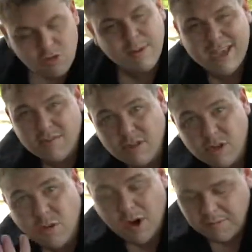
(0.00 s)
space for
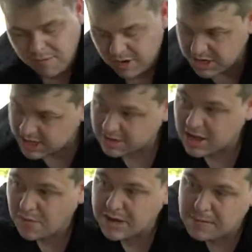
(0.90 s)
2 up front that's
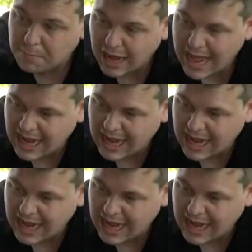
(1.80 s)
covered in black